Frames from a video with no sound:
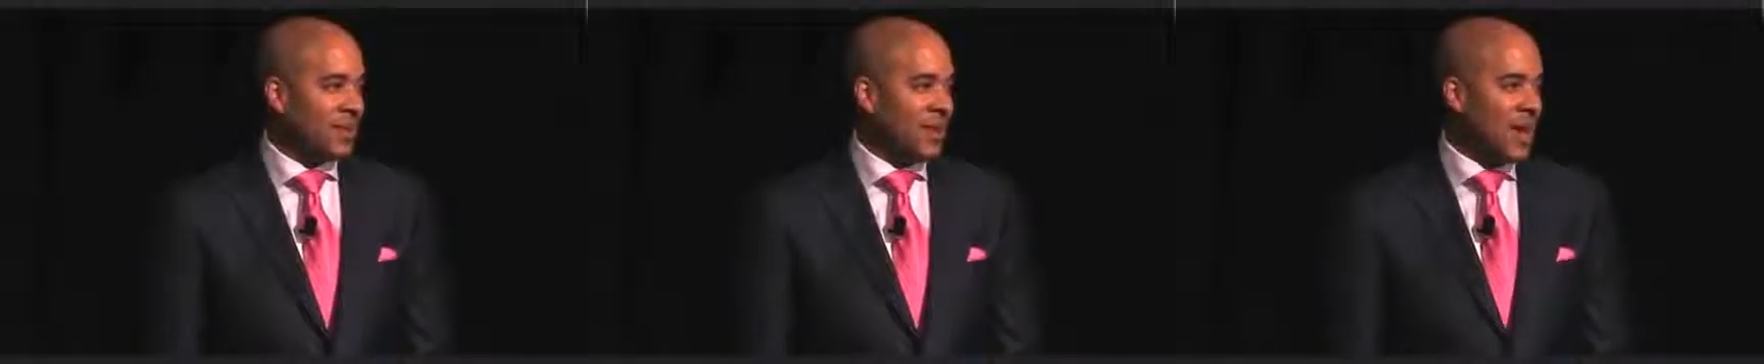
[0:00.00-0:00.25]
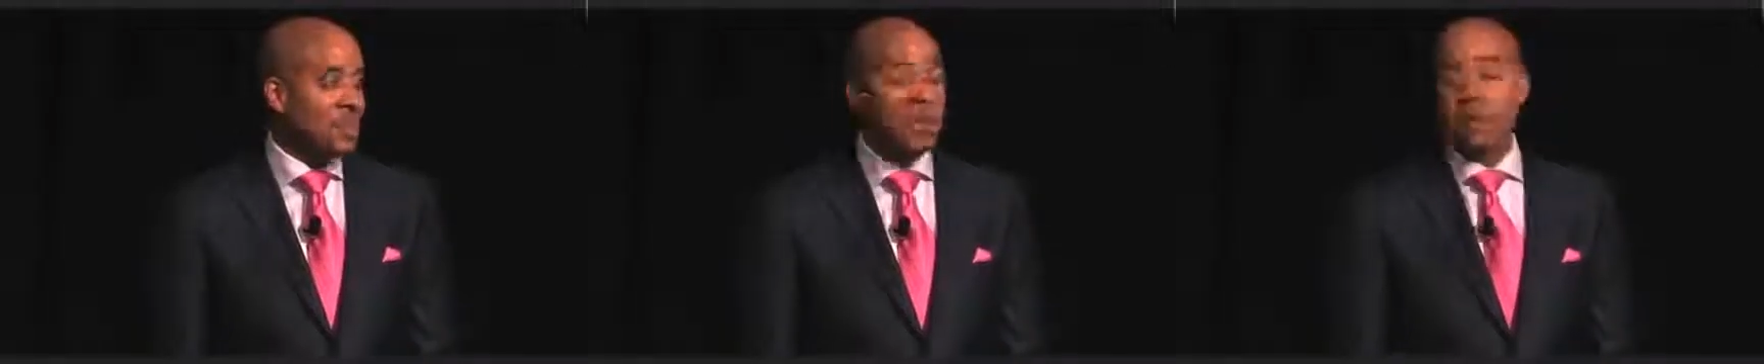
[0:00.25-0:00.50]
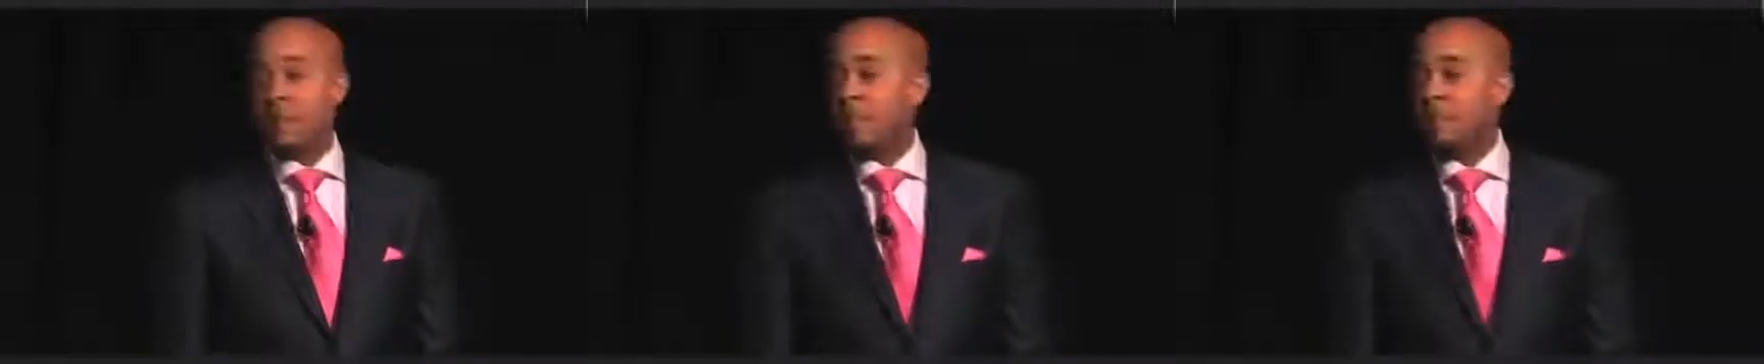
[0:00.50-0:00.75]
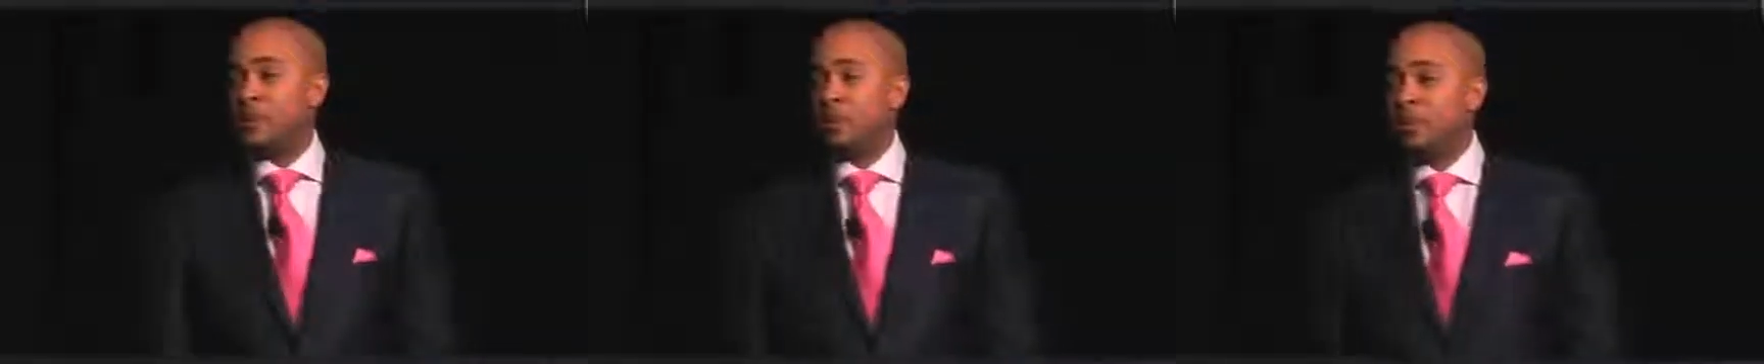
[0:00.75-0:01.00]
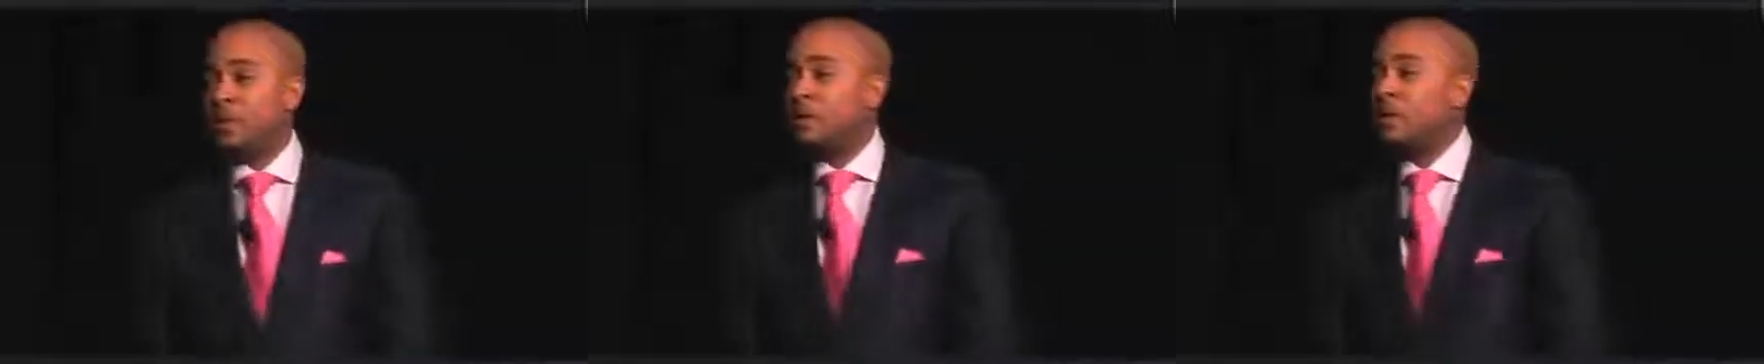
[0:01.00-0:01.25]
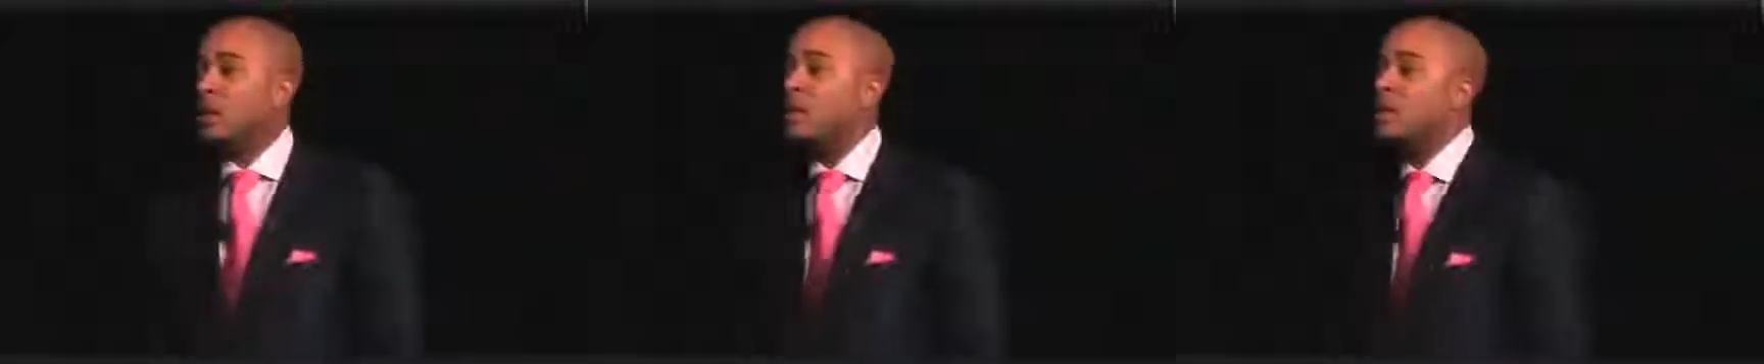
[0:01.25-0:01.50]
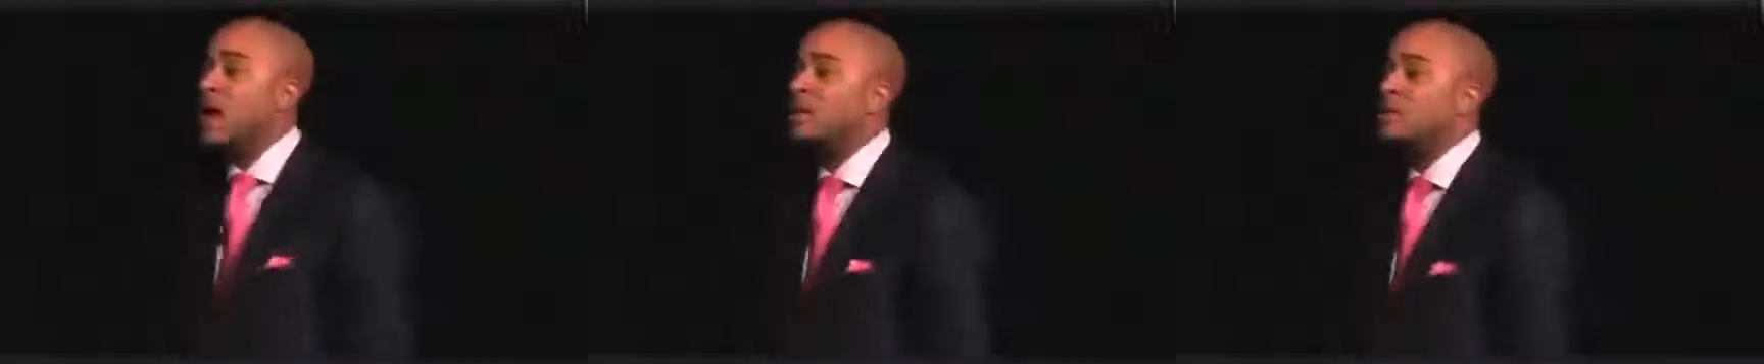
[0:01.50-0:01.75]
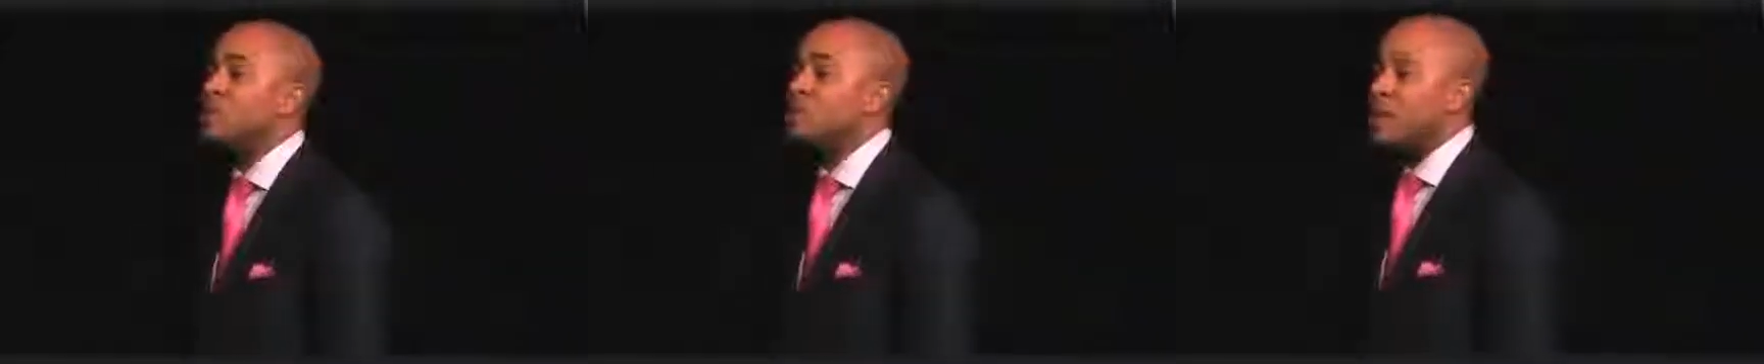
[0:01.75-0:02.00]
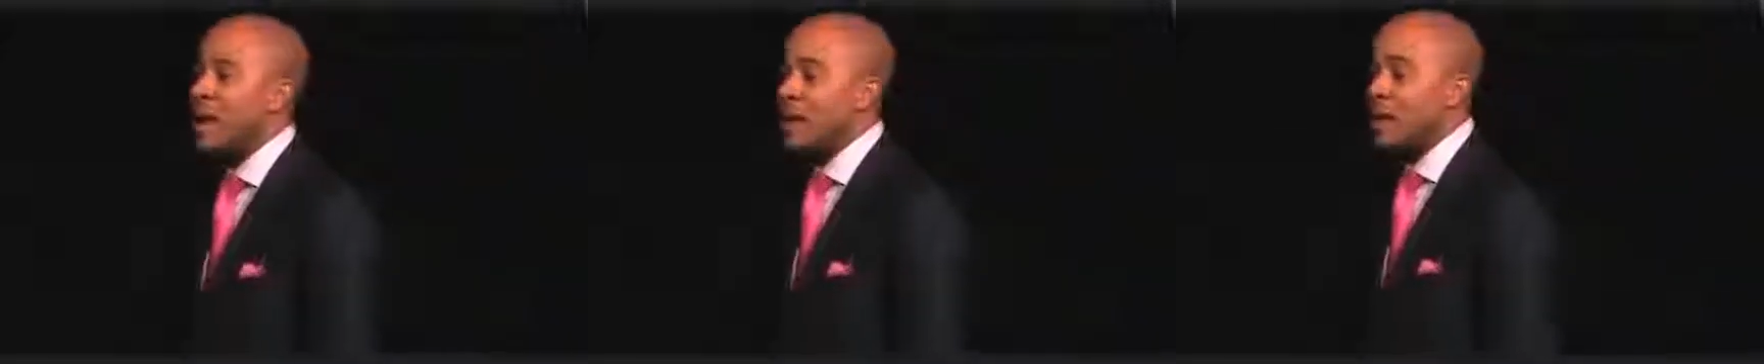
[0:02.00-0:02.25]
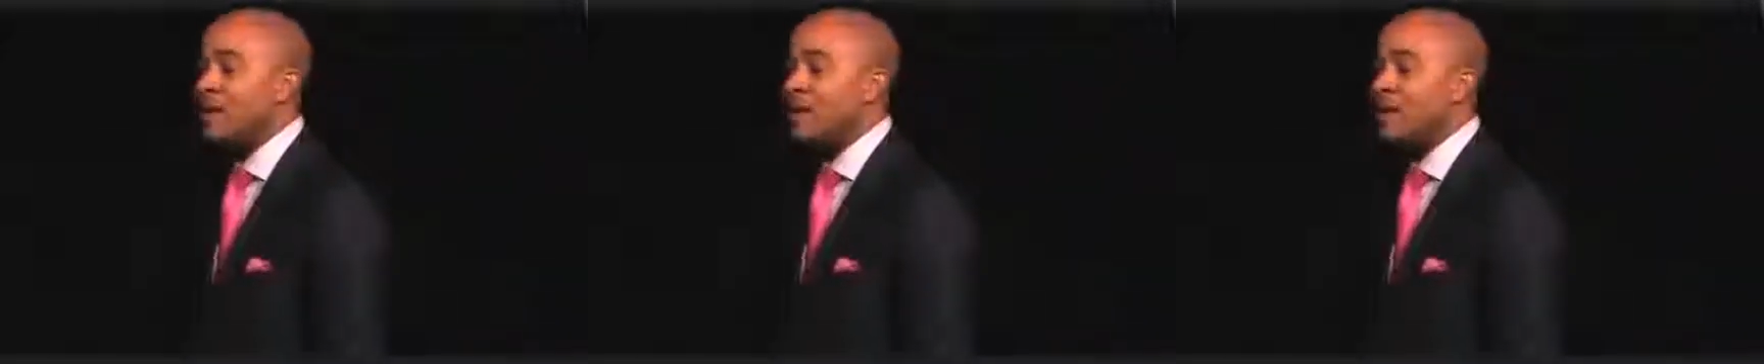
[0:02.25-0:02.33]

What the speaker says: And many people just need to learn how to do that.